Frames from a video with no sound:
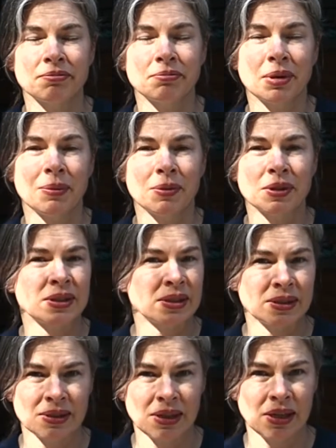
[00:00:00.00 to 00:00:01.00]
people to
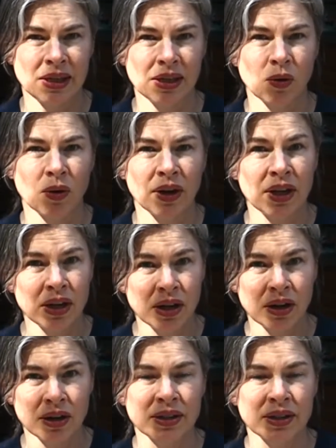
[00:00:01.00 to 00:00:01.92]
see or hear,